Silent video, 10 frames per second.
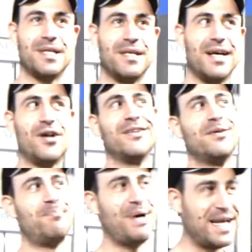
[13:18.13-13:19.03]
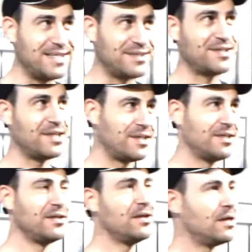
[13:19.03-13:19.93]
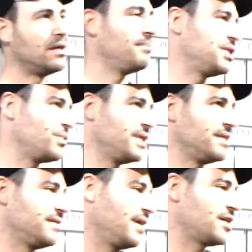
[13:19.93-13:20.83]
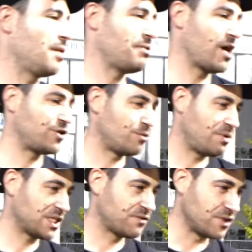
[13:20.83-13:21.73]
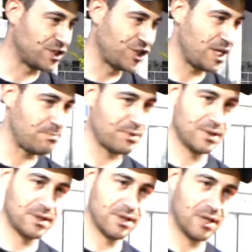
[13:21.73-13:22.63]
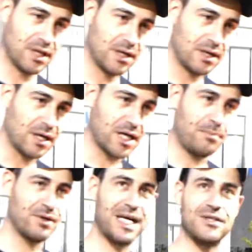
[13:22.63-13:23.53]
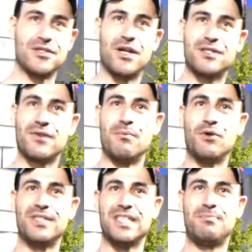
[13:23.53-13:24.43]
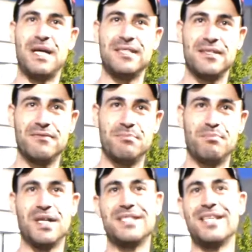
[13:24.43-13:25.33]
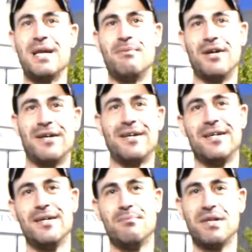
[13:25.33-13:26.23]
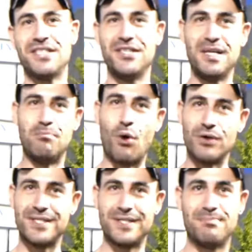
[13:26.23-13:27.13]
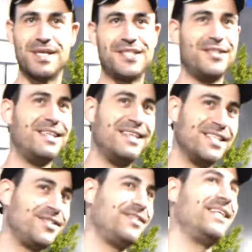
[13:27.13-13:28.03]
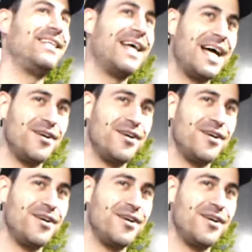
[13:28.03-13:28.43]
It all depends. Between a couple $100 for the cheap, a couple $1,000 for the most expensive, plus labor. Plus you need bolts, plus you need this, you need that.